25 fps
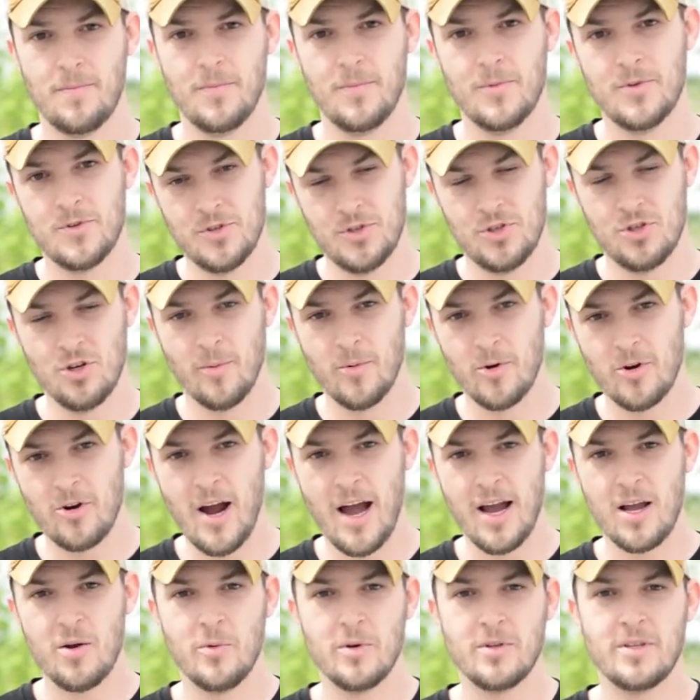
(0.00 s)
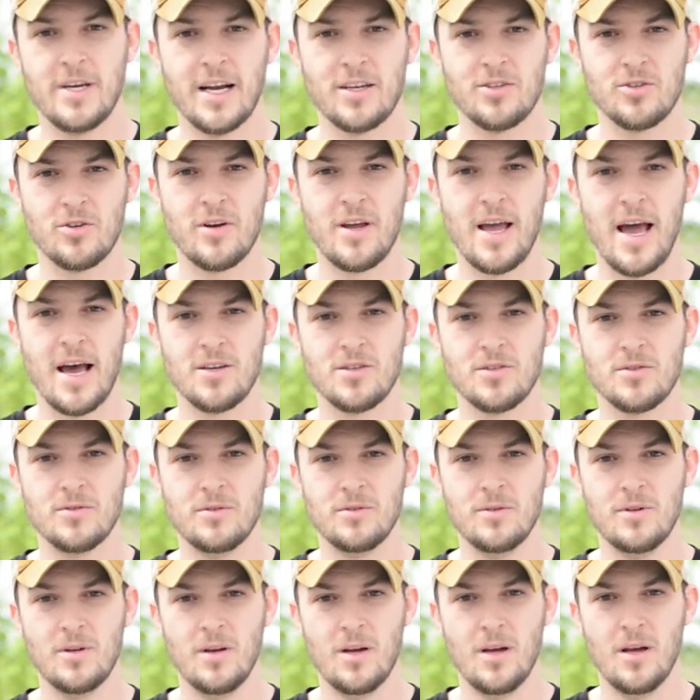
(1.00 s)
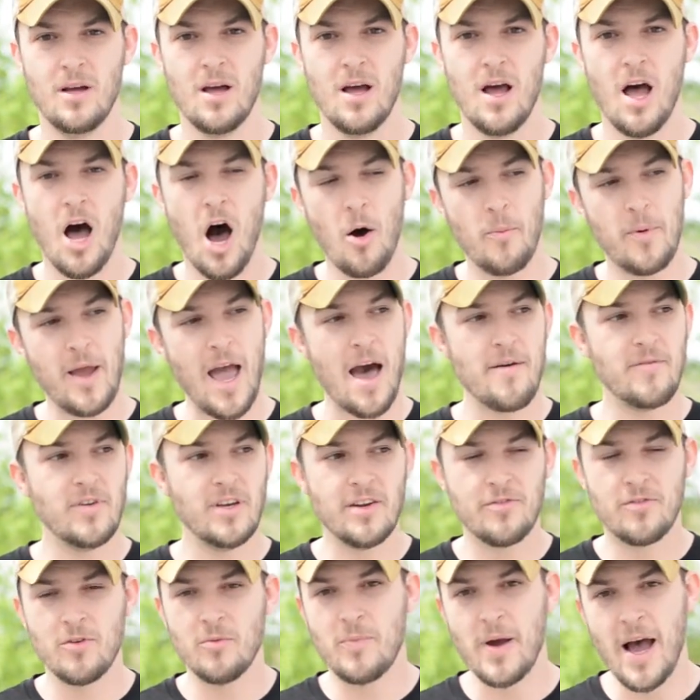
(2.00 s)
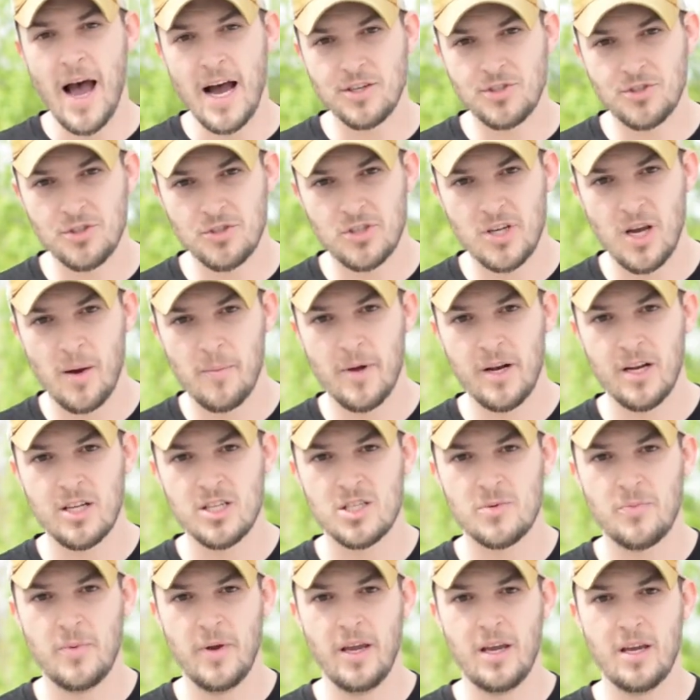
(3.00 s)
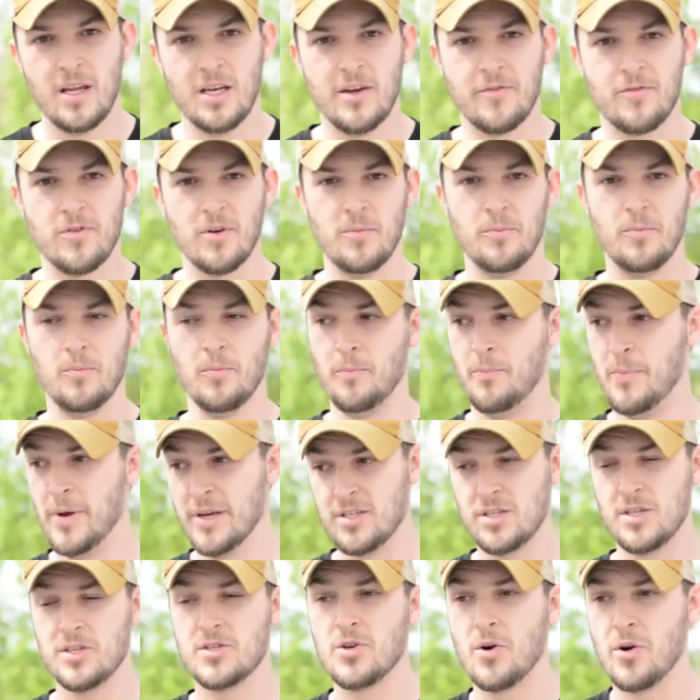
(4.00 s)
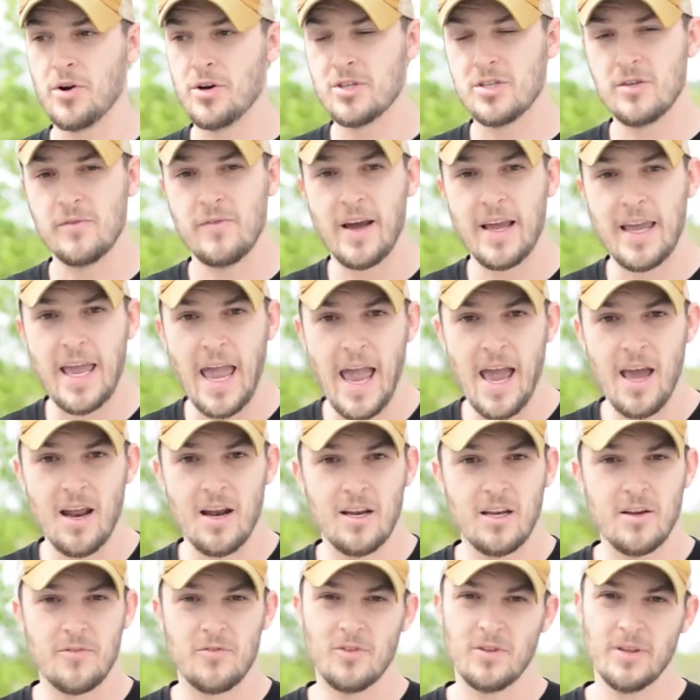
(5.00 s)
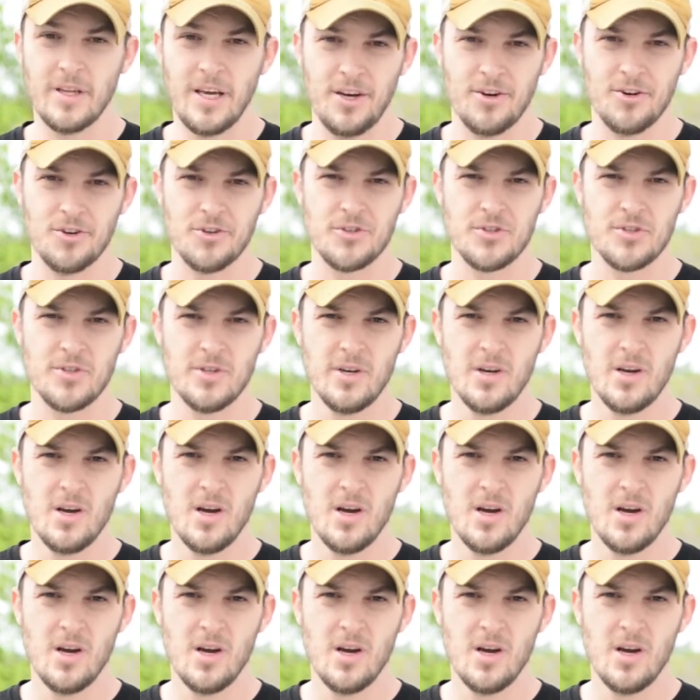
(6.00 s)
This is Joel McCracken with Tactical Castle. I'll be having different pastors come in and speak, and different business owners if I can, and different leaders,